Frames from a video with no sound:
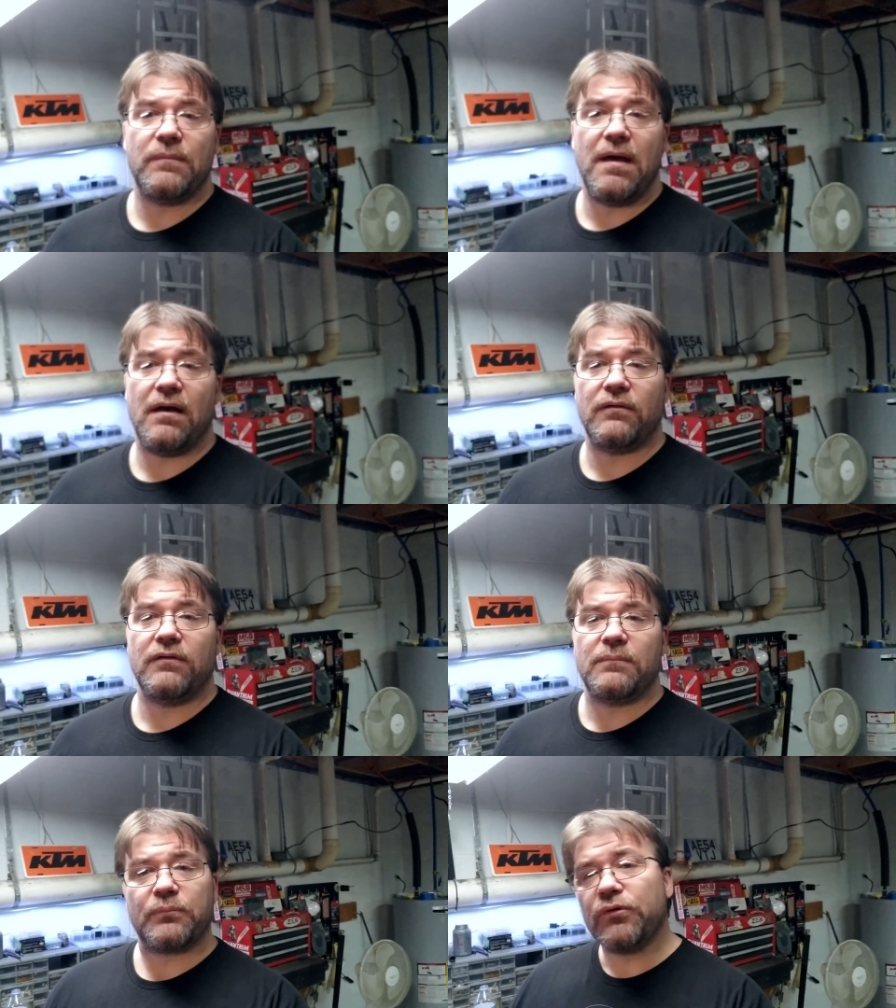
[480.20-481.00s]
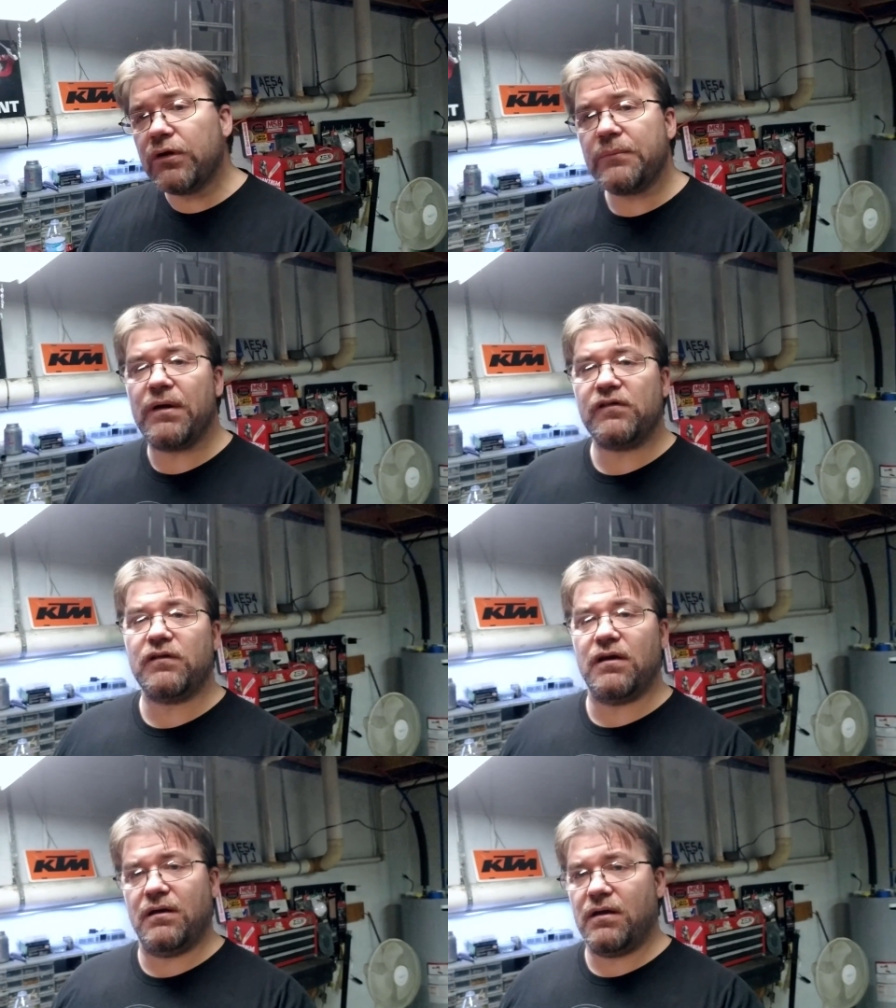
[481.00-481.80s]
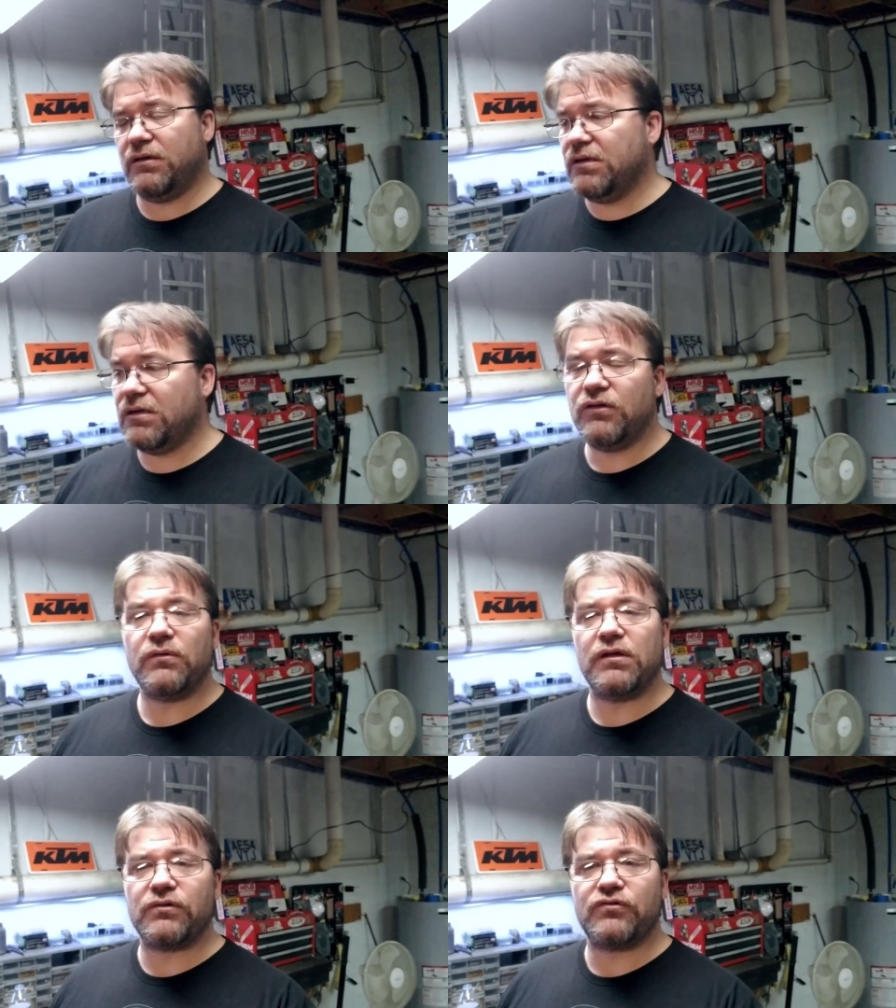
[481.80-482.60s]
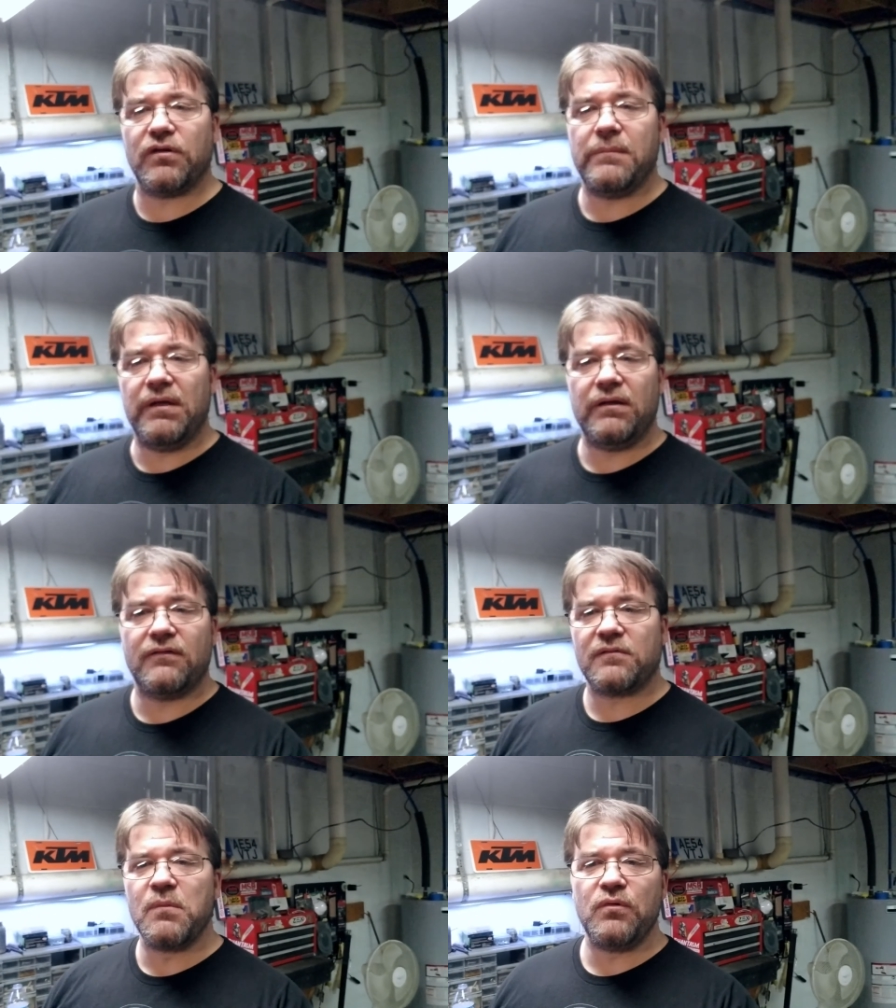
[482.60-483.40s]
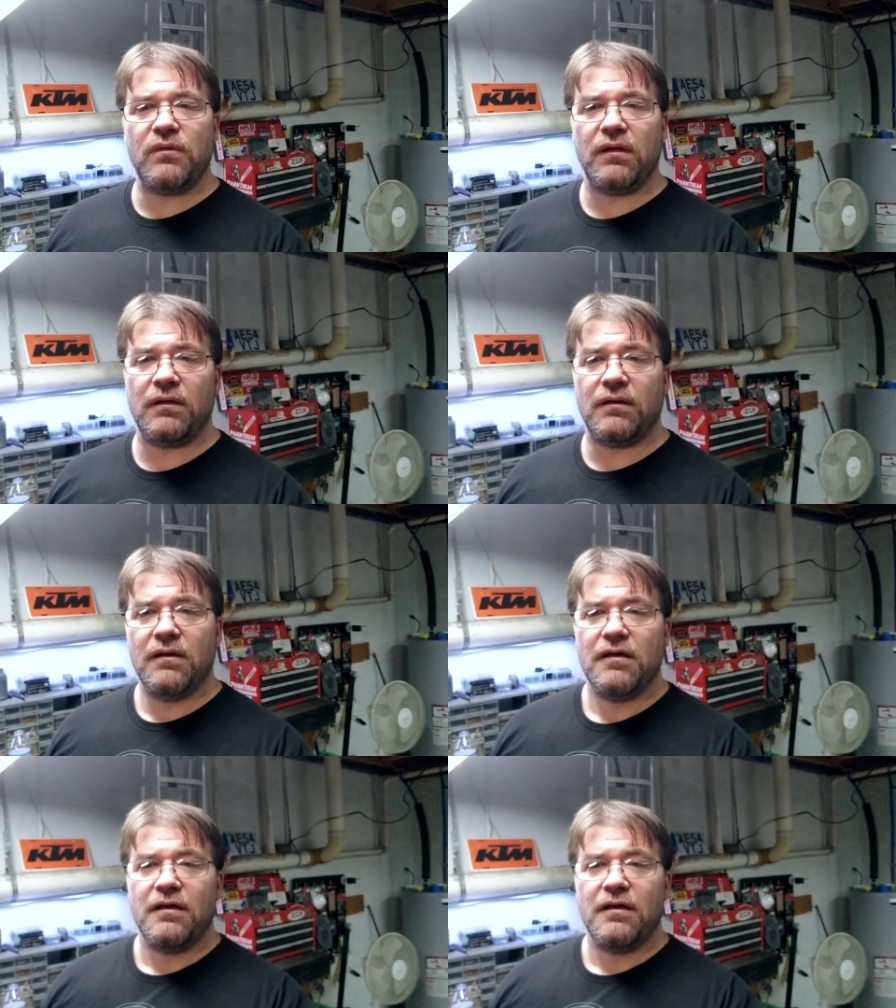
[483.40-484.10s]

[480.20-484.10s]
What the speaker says: mount pretty much done. I need to do a little trimming, smoothing,